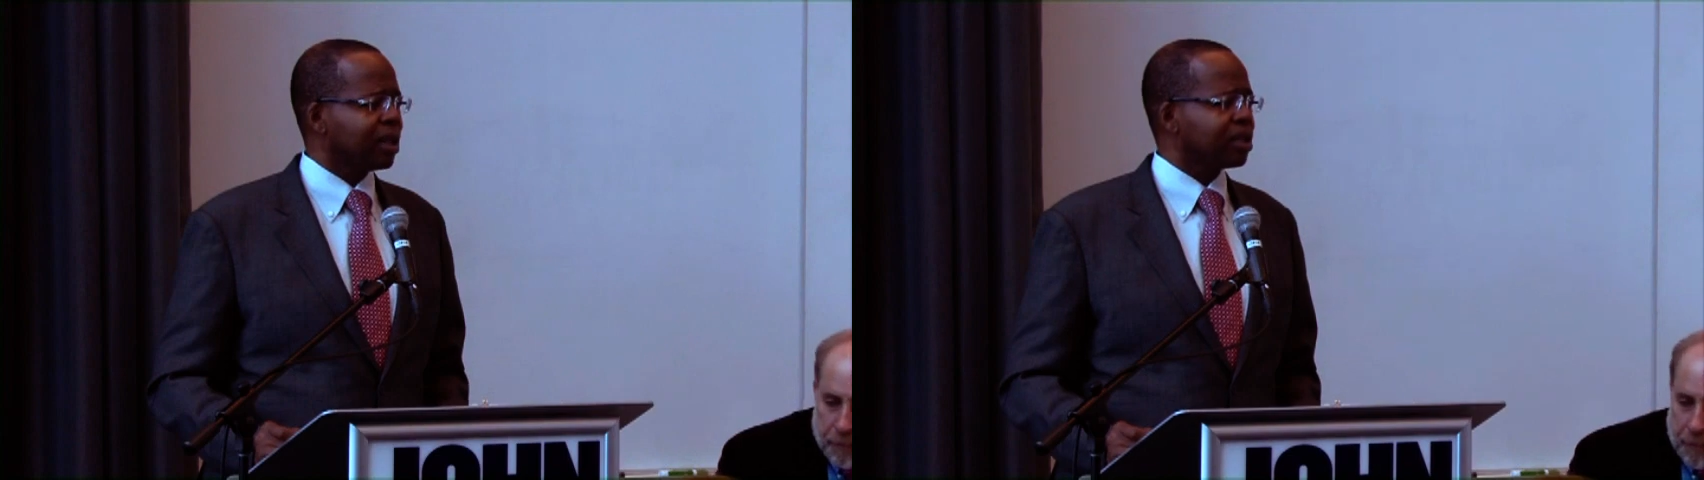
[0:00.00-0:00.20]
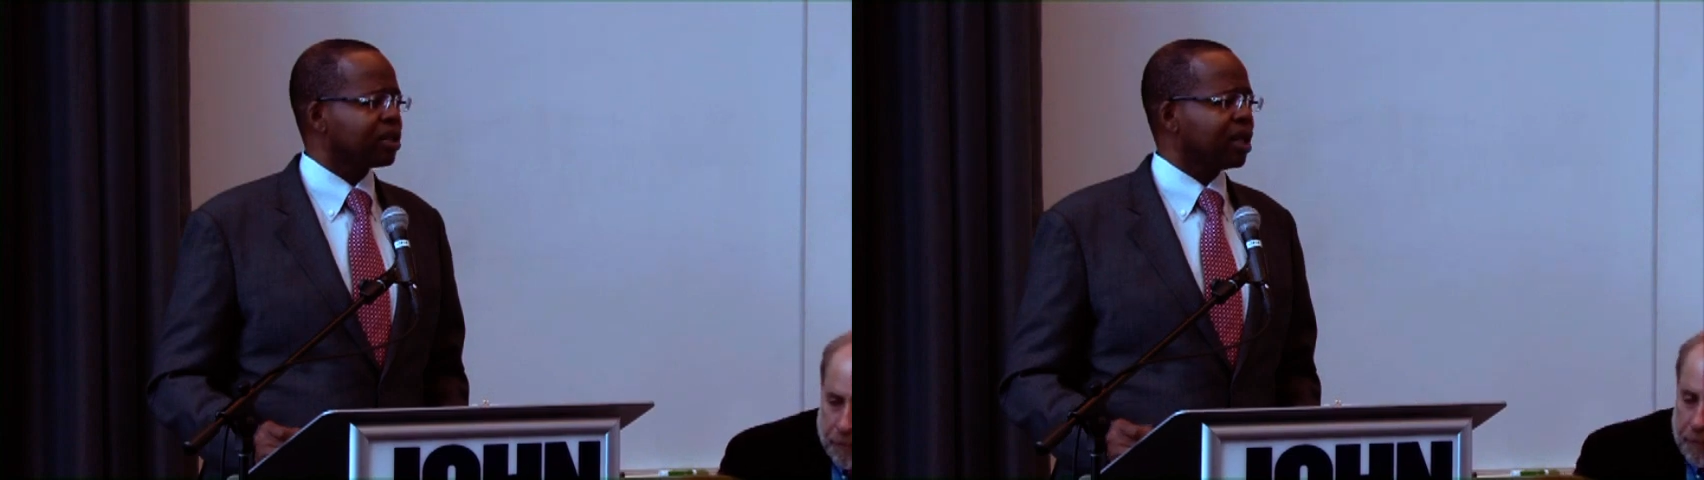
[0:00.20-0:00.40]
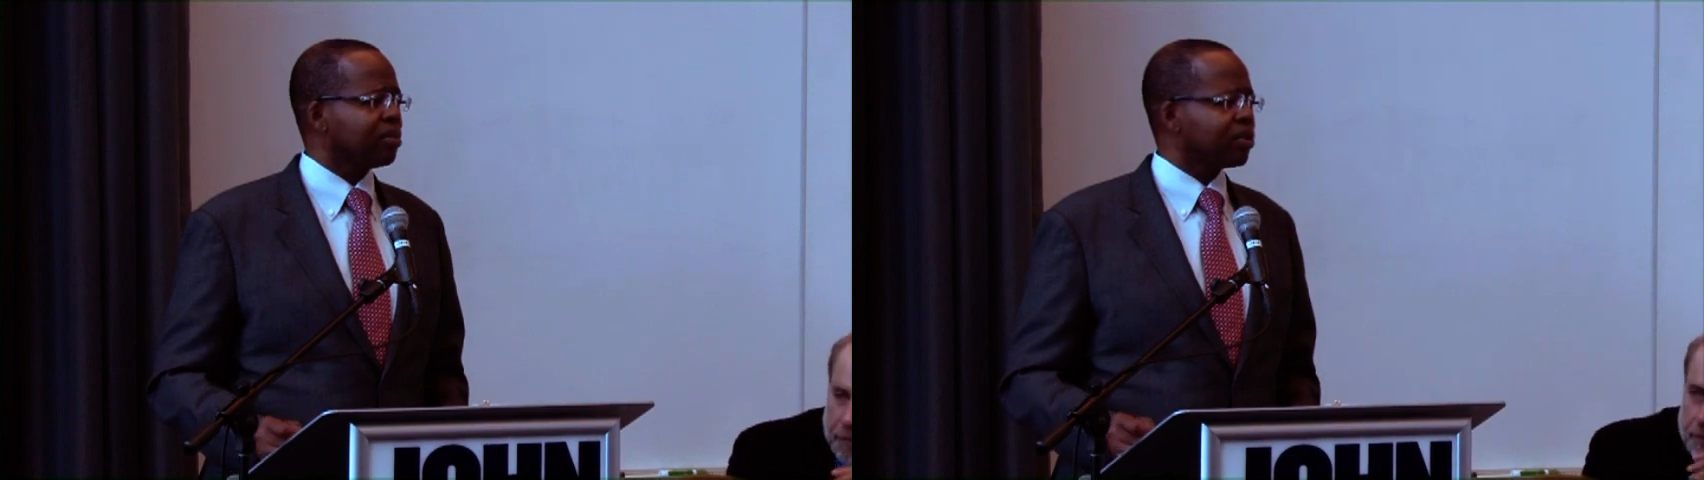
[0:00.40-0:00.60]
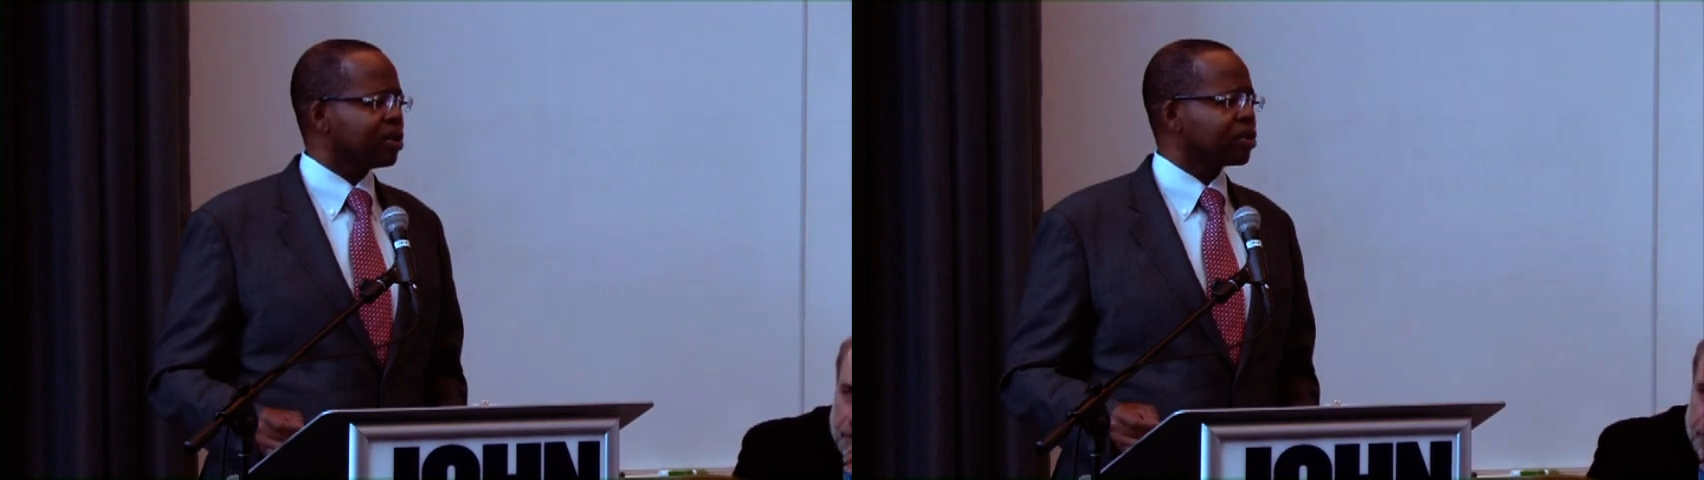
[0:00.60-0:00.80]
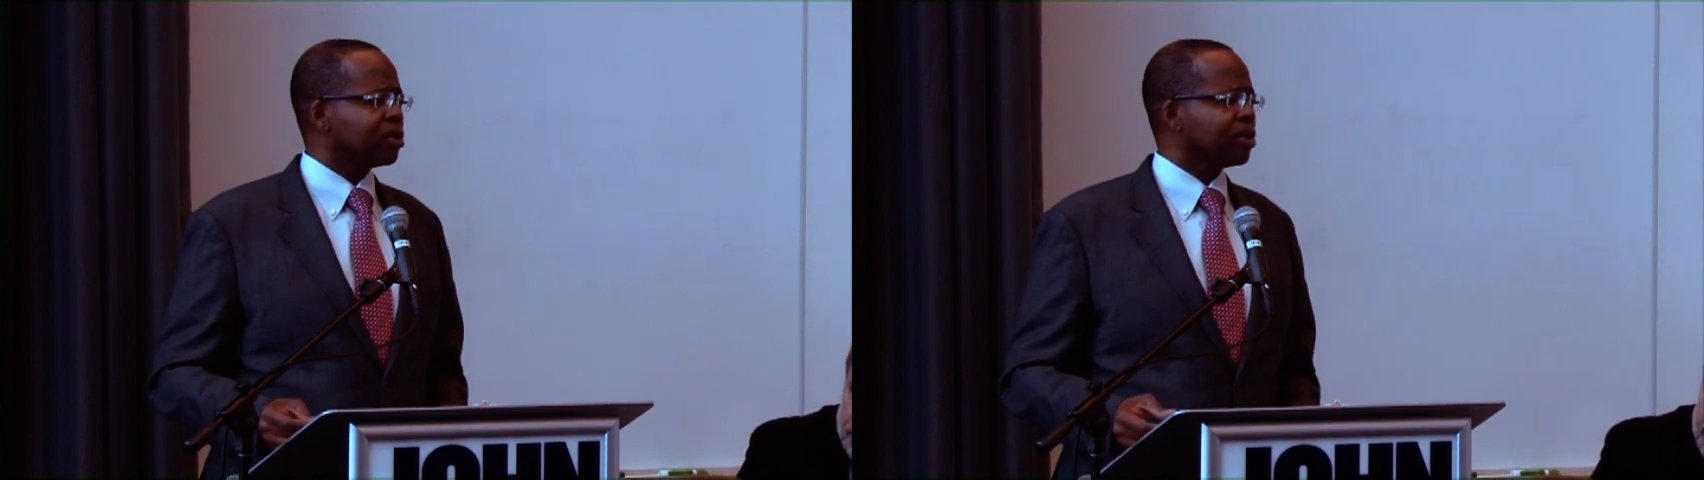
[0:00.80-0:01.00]
the same
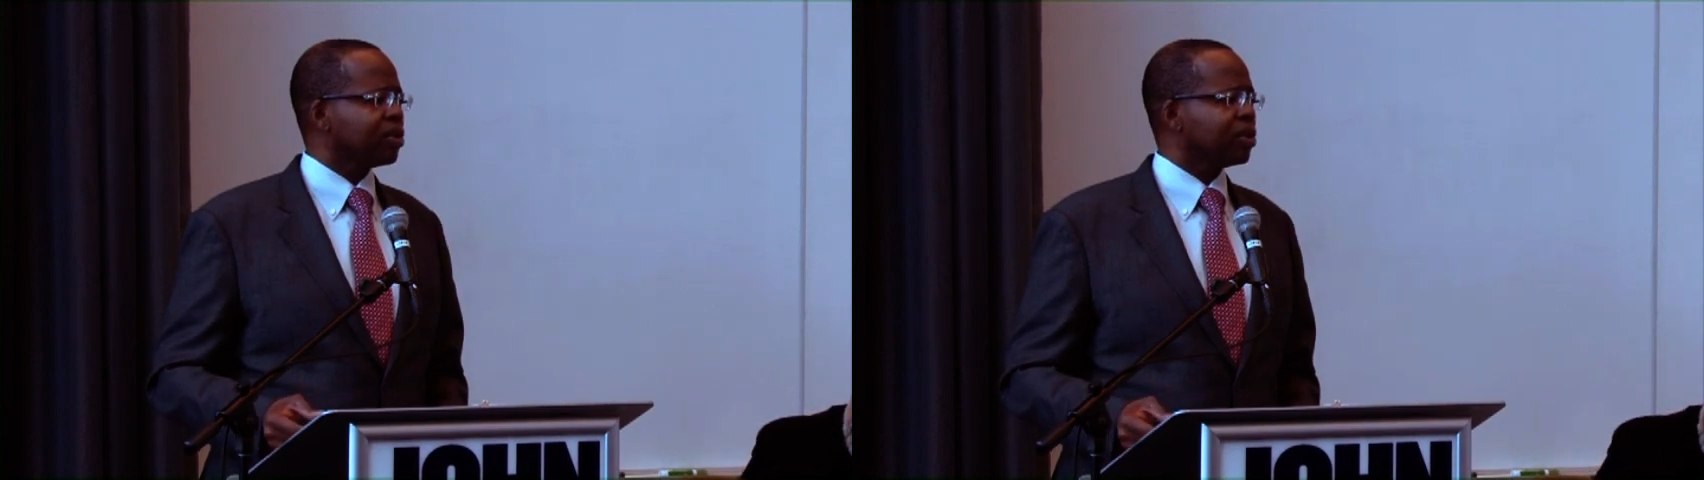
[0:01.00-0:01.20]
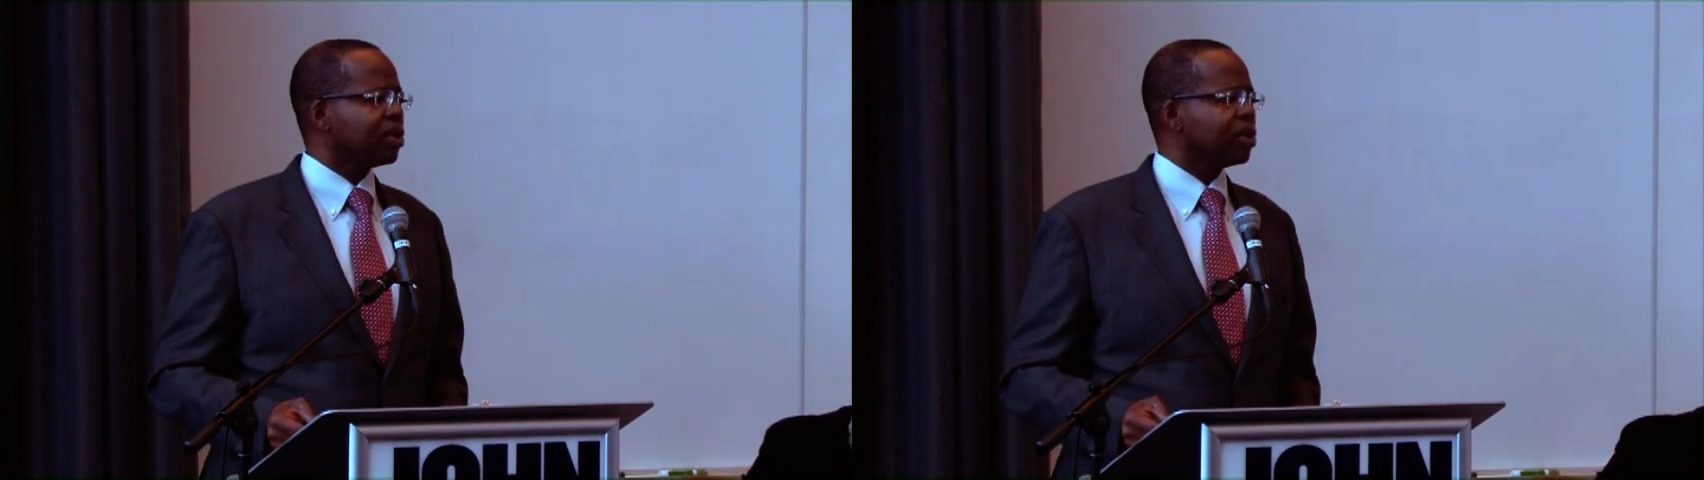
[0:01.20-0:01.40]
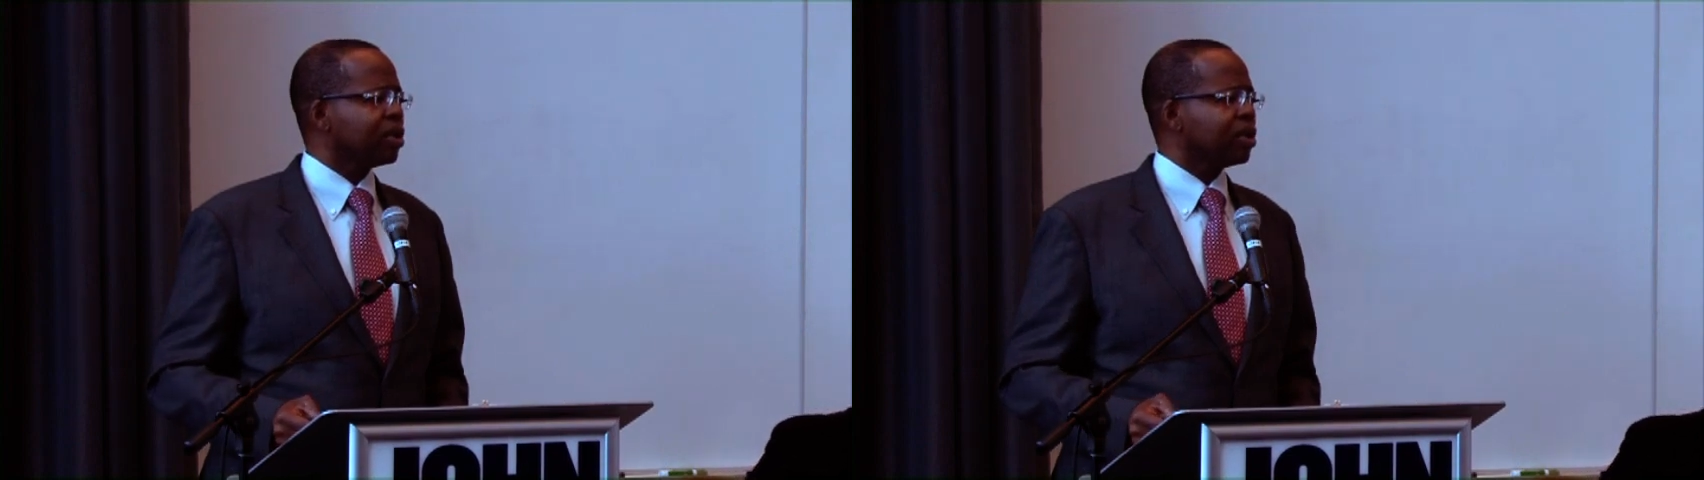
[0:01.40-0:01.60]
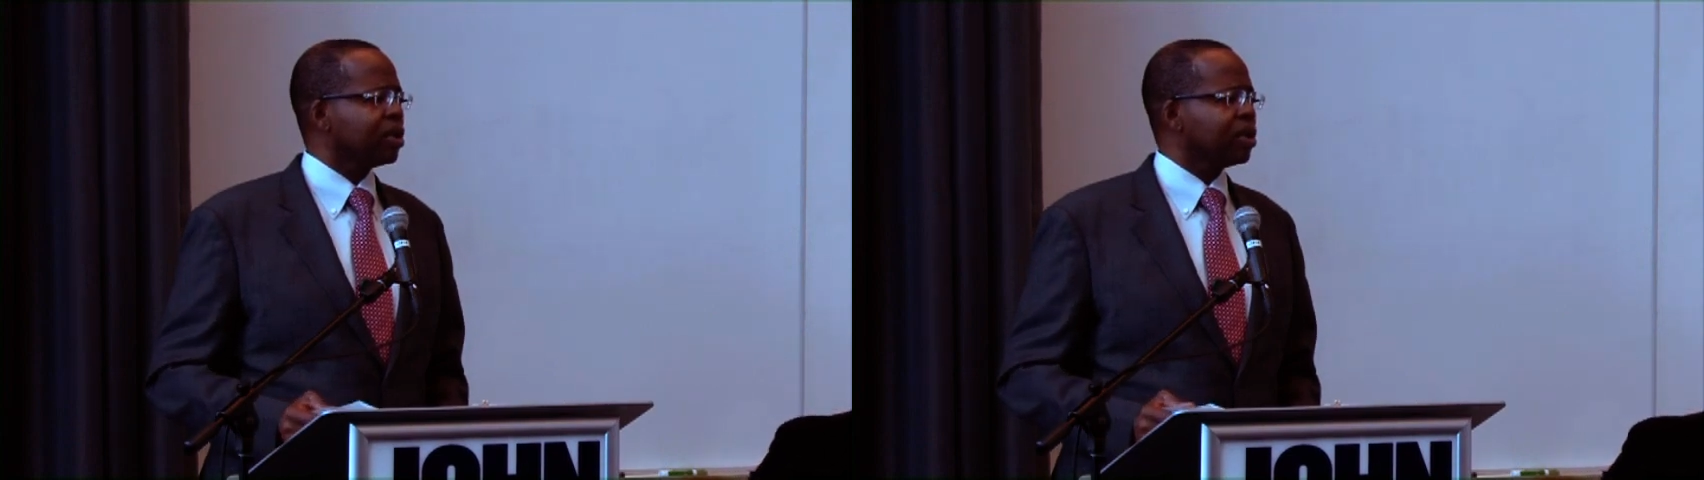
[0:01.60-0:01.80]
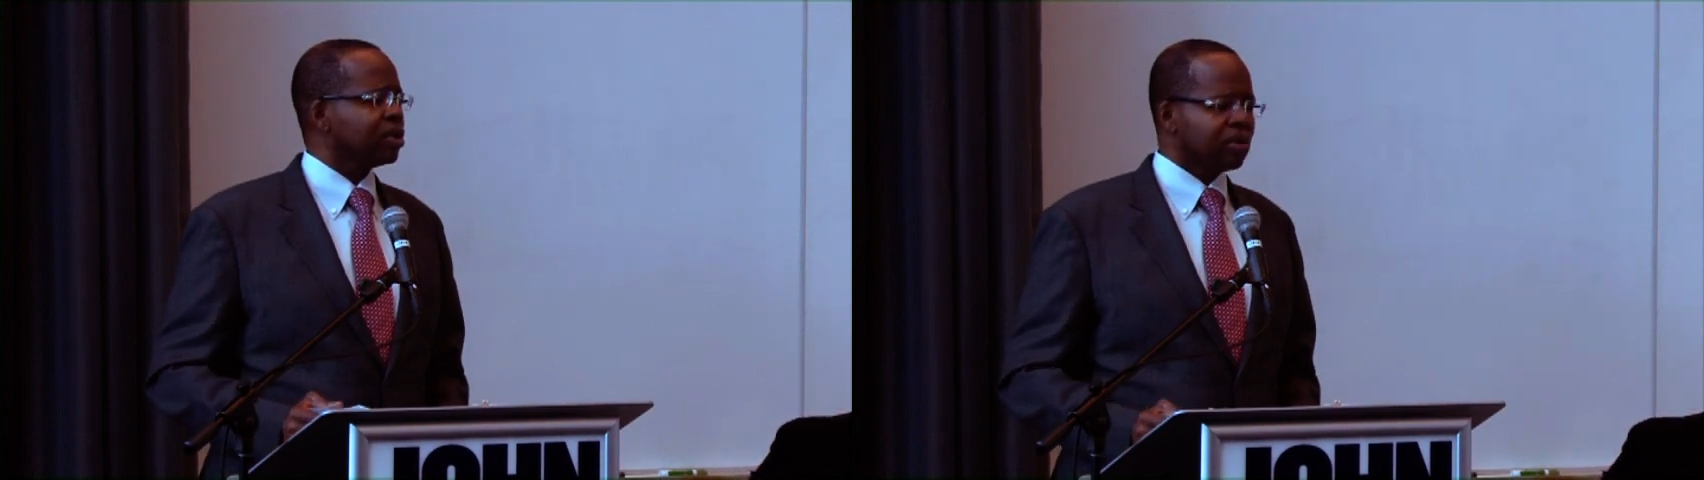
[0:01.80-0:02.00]
principle, to